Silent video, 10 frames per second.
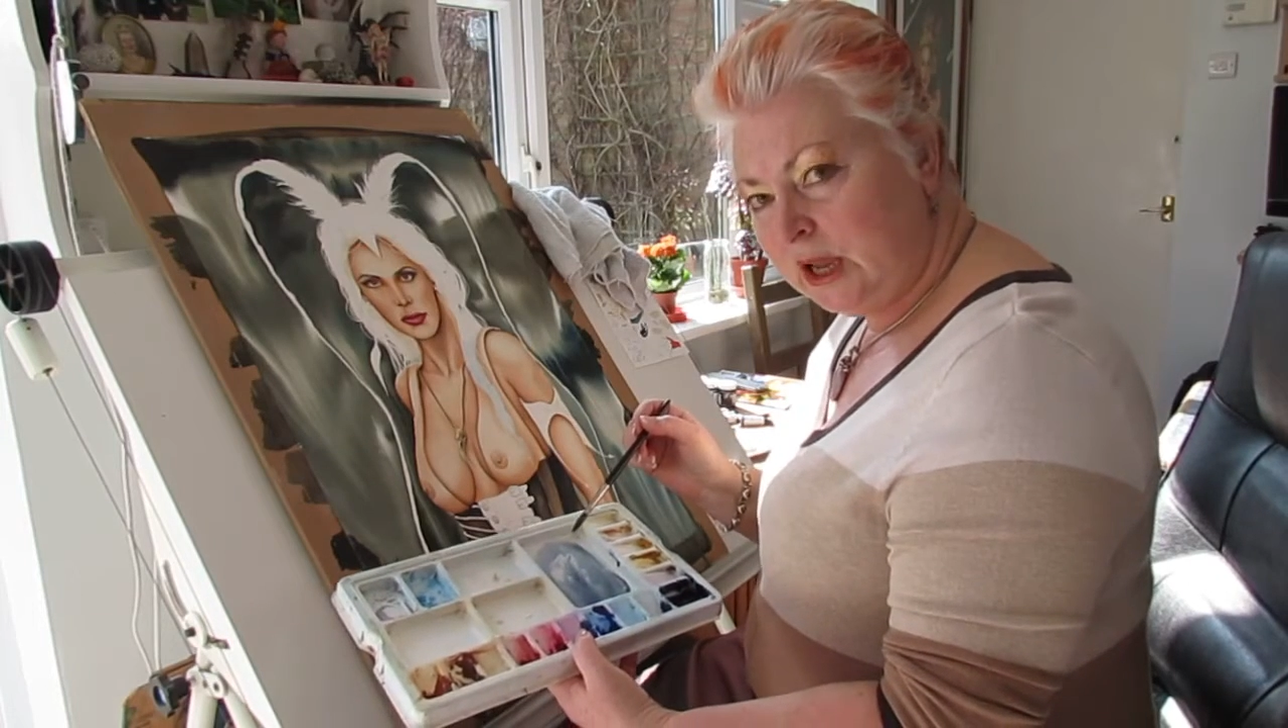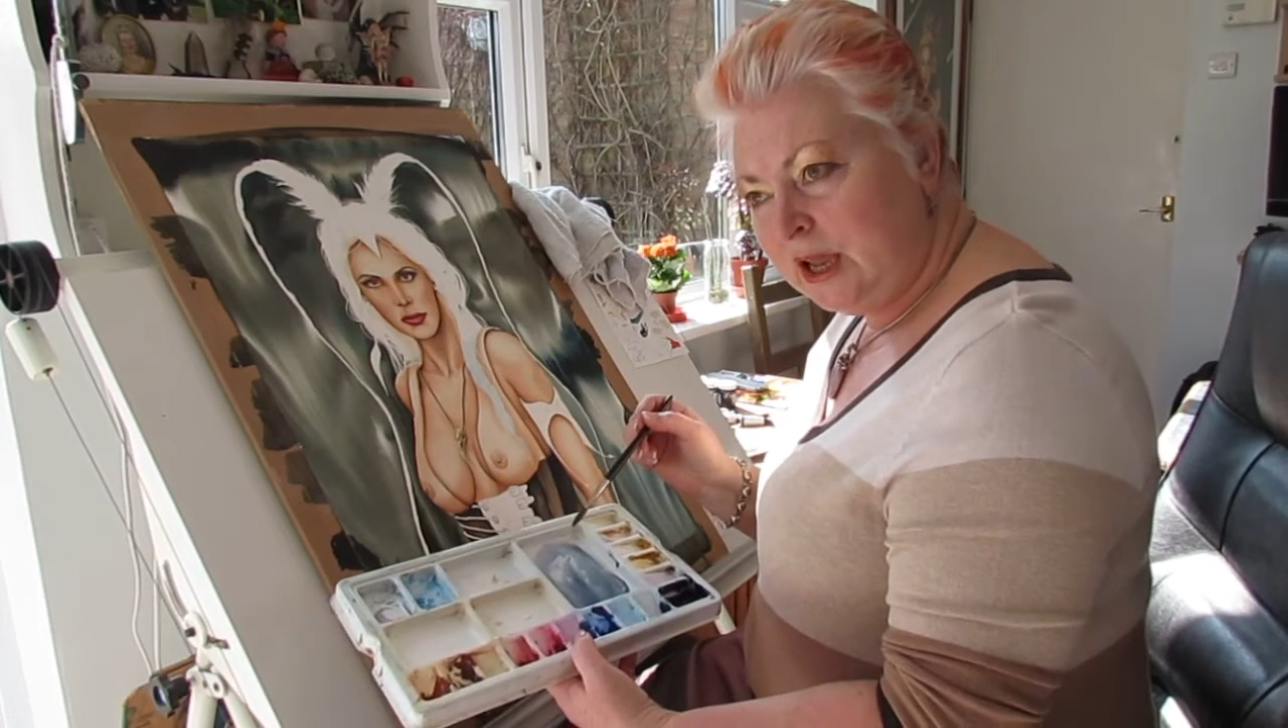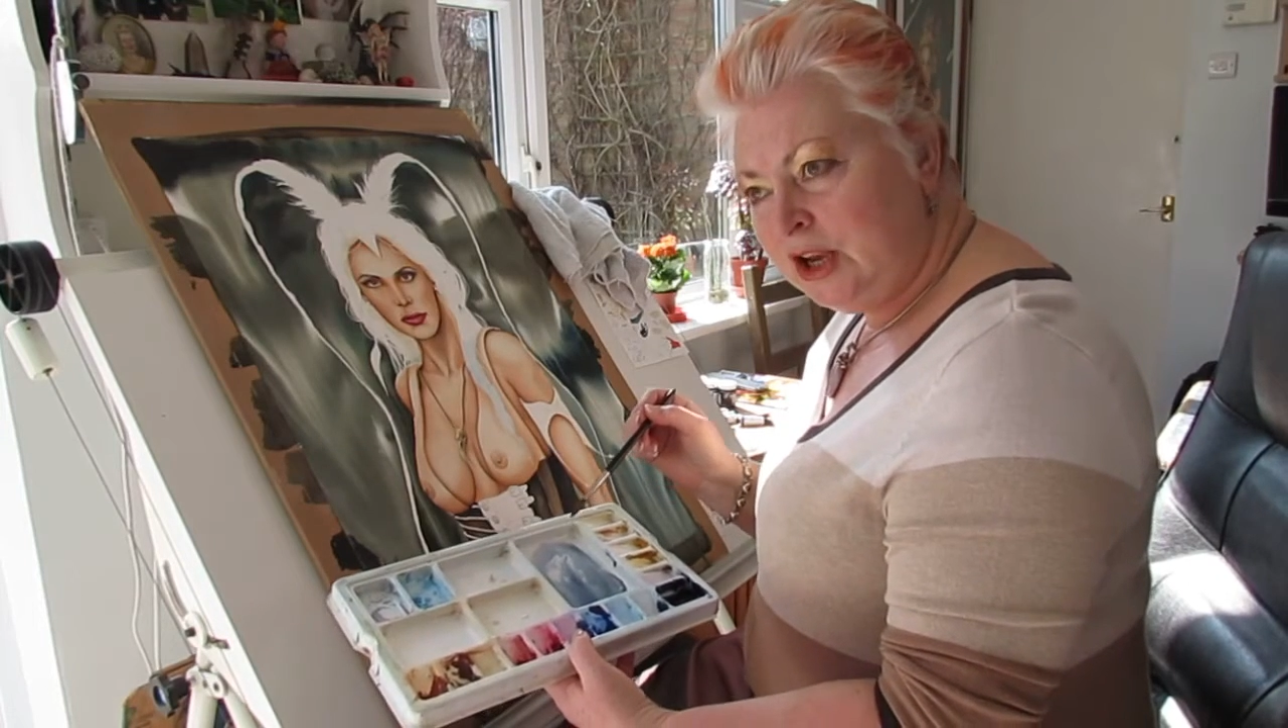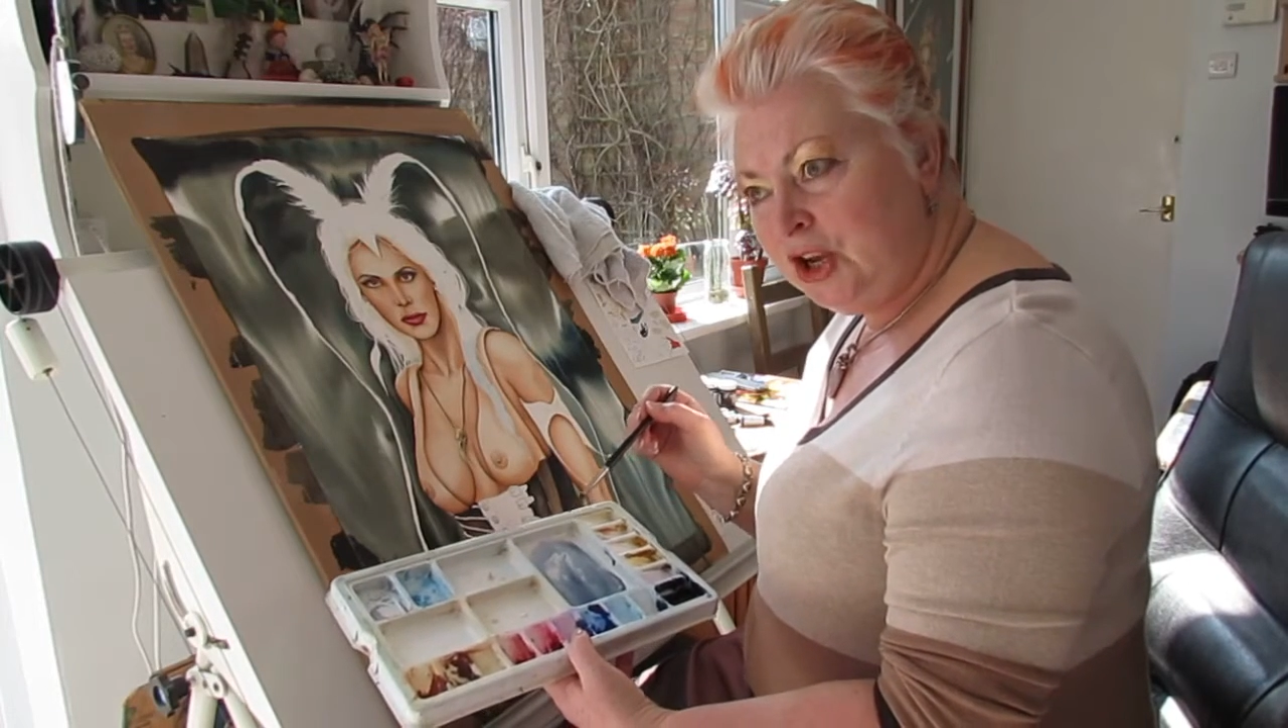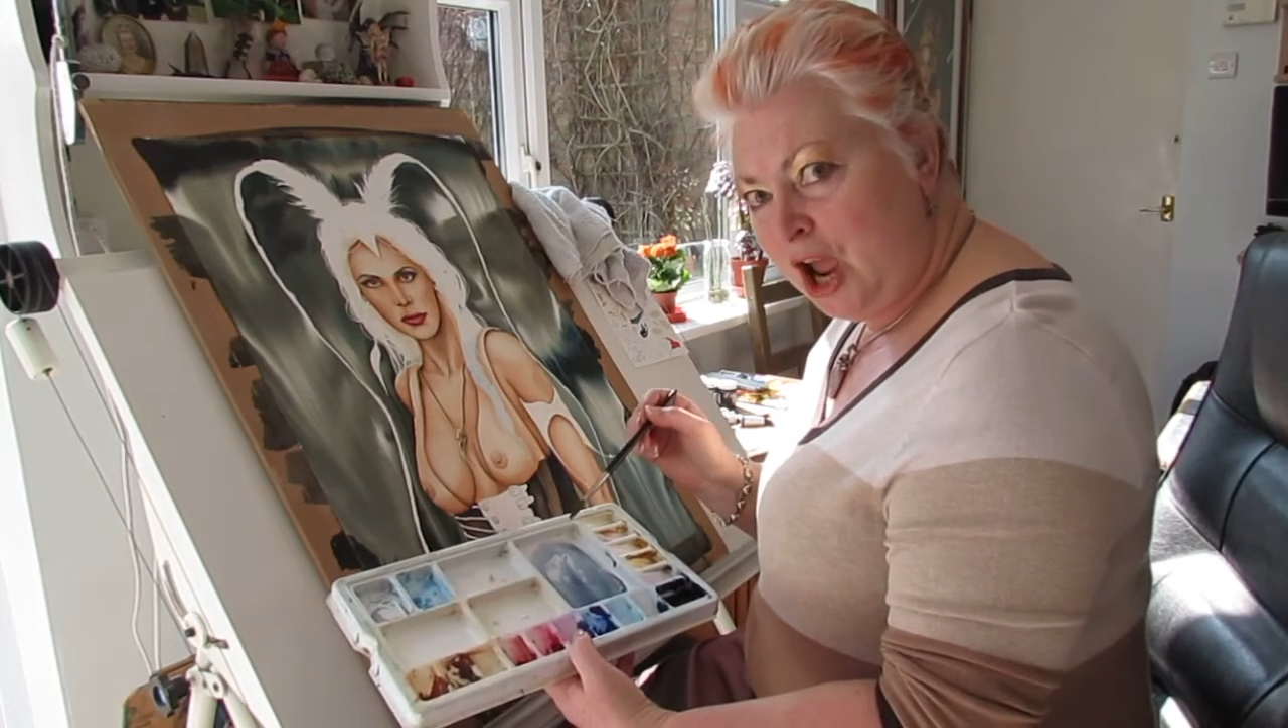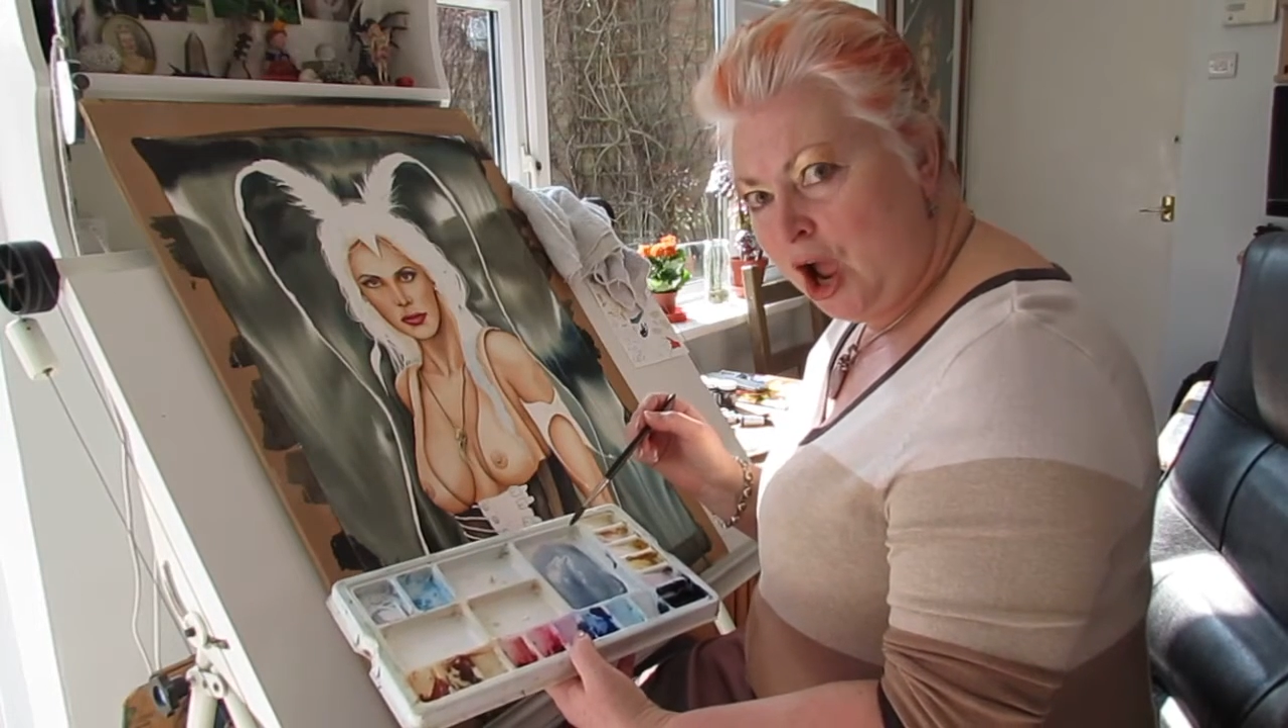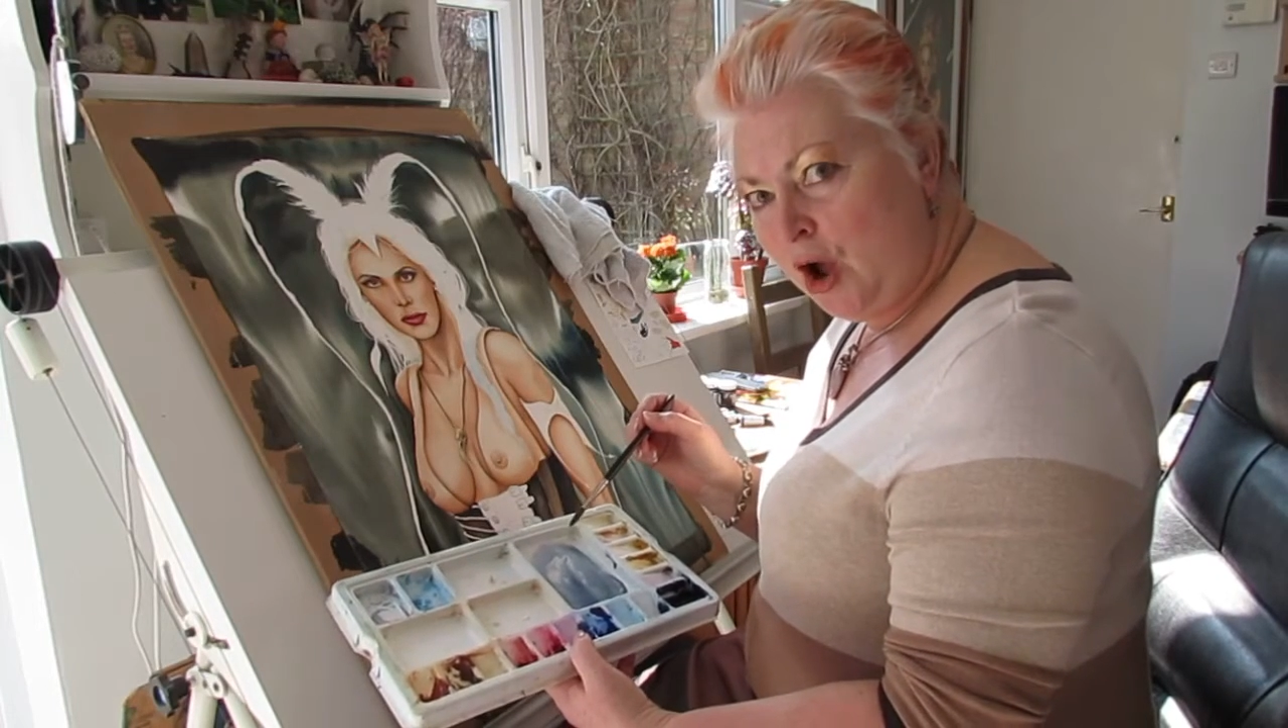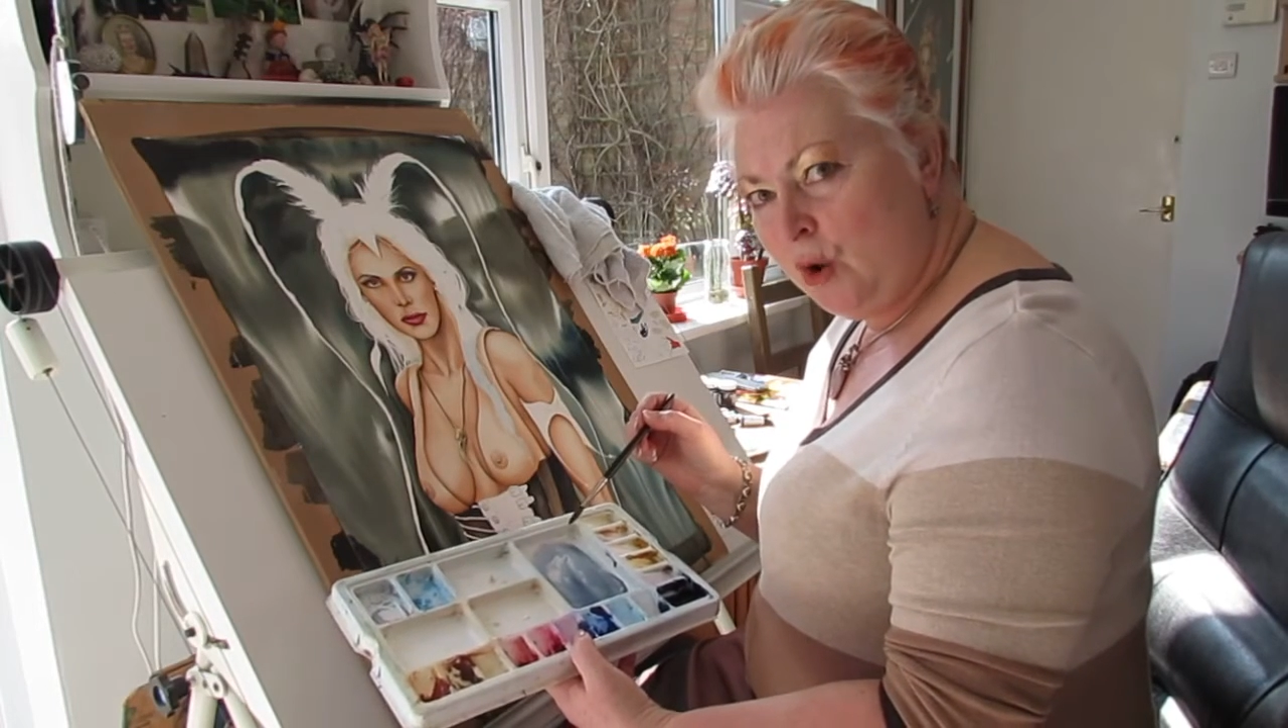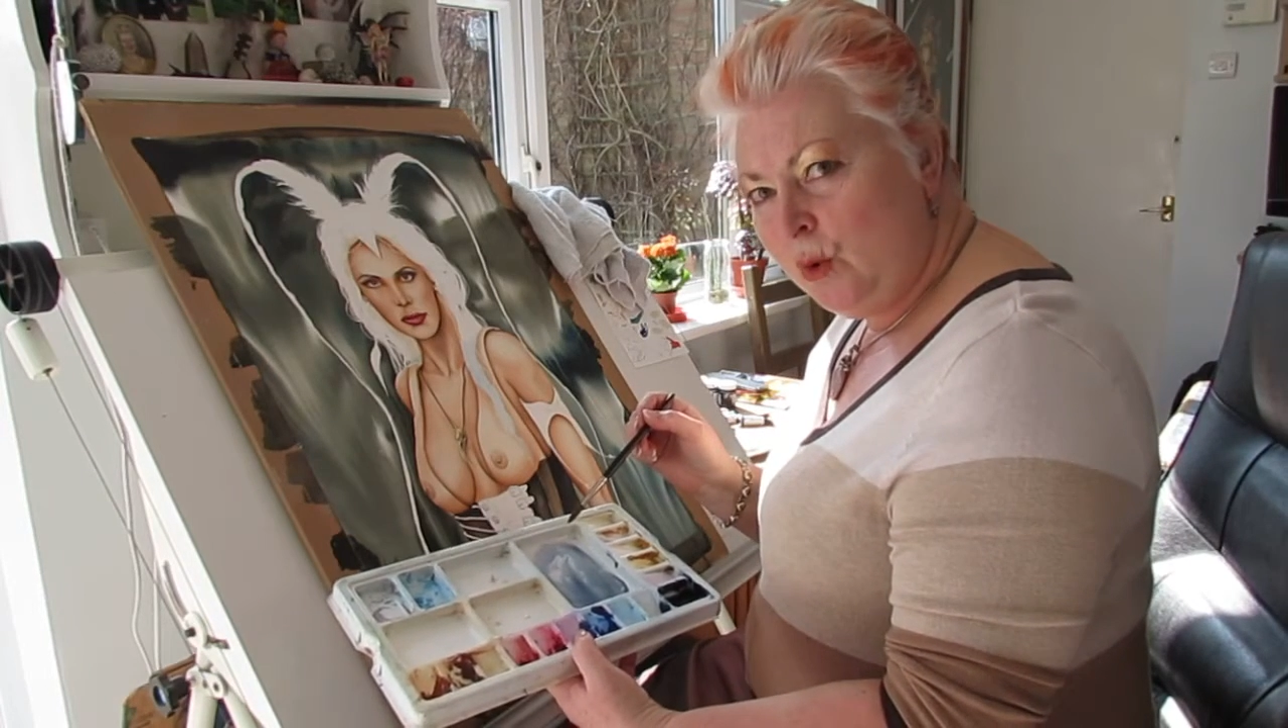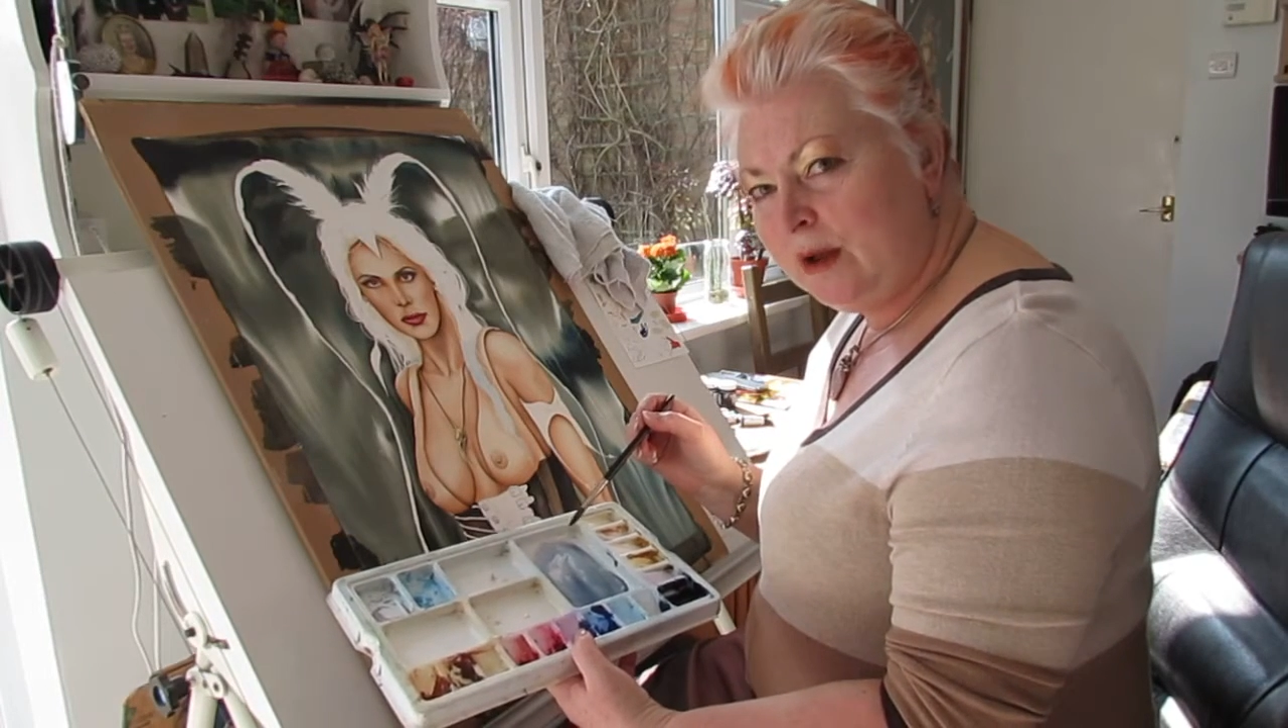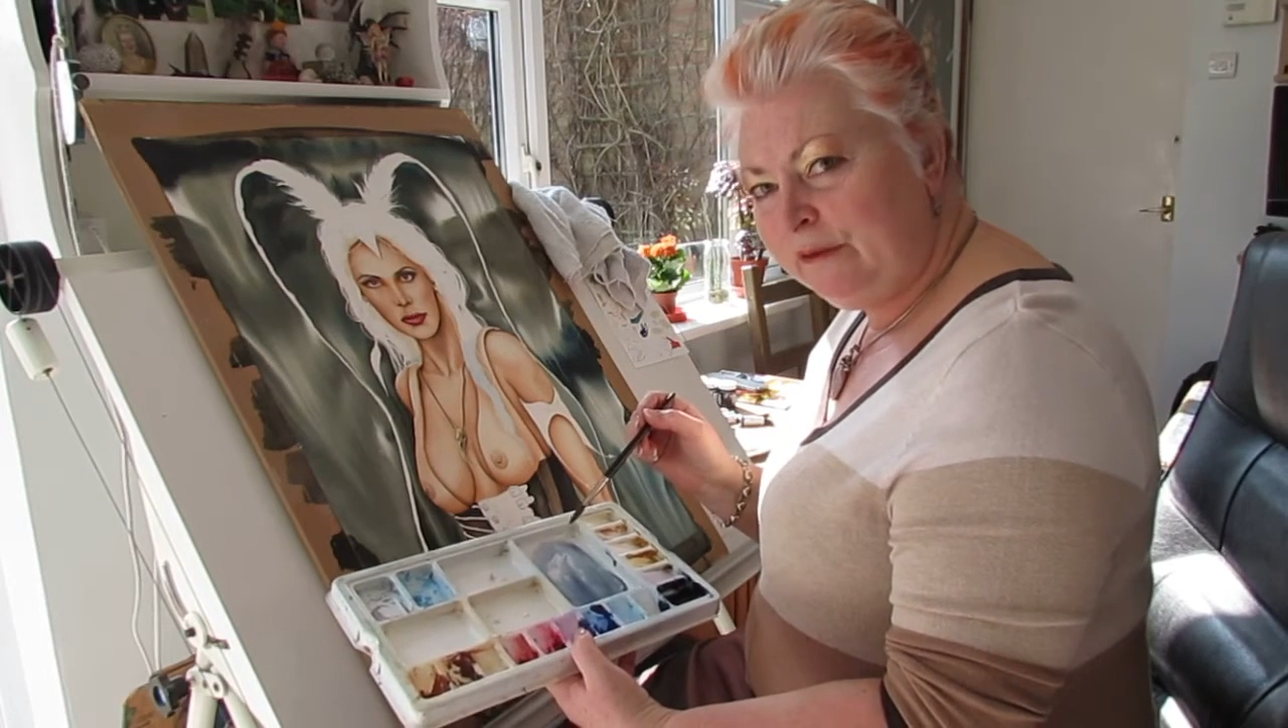No